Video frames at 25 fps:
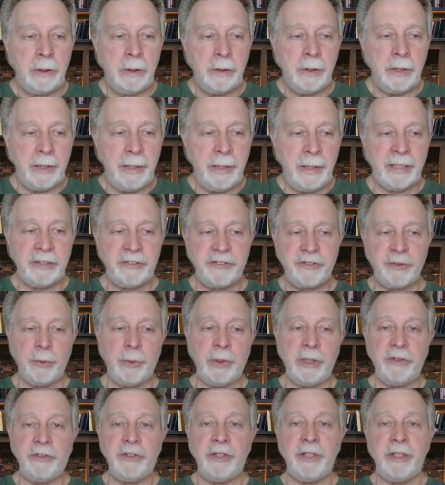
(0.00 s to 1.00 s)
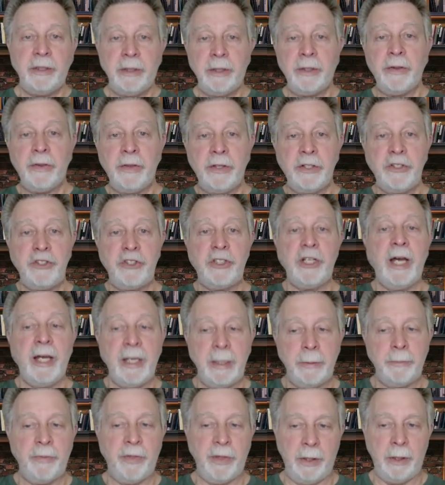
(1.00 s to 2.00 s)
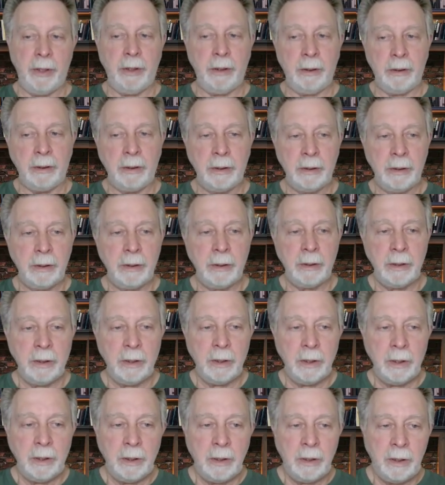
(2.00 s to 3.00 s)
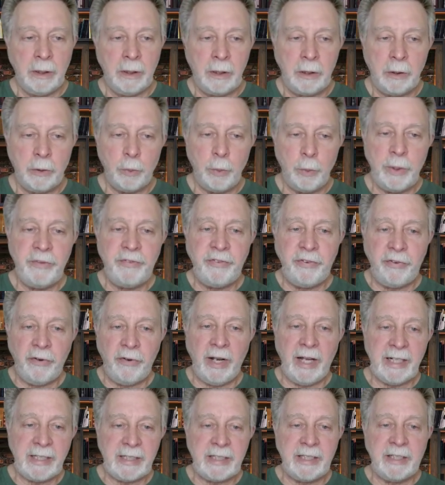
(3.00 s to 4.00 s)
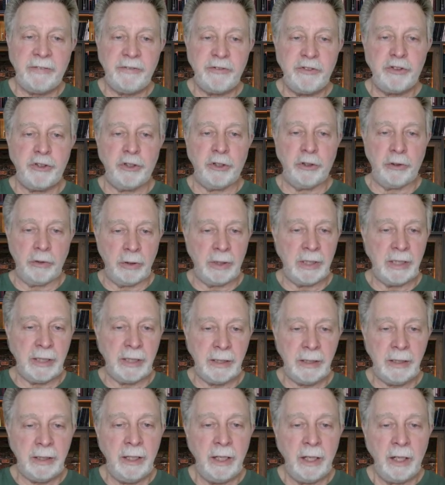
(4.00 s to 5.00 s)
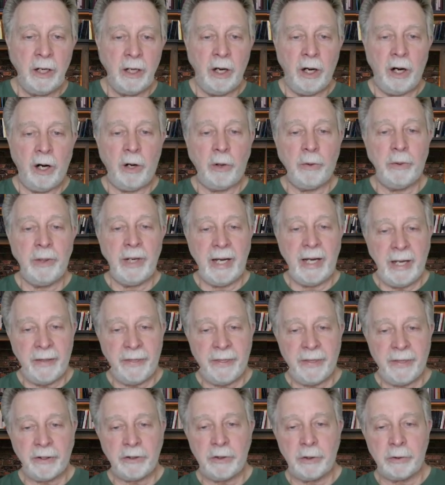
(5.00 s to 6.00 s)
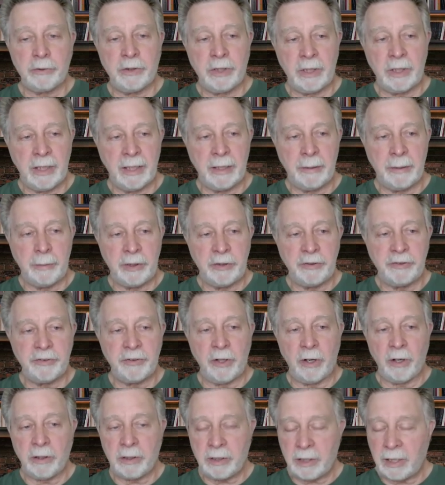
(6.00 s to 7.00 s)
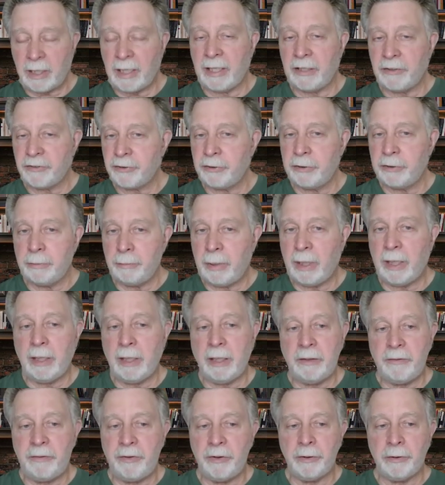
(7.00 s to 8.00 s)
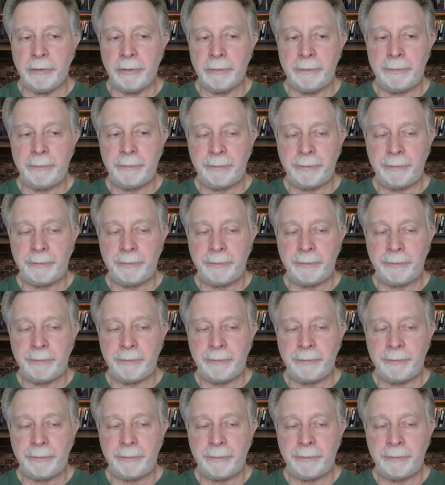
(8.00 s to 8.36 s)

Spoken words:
The next one is in the shame thing. Reflective journaling on ethical dilemmas or classroom behavior.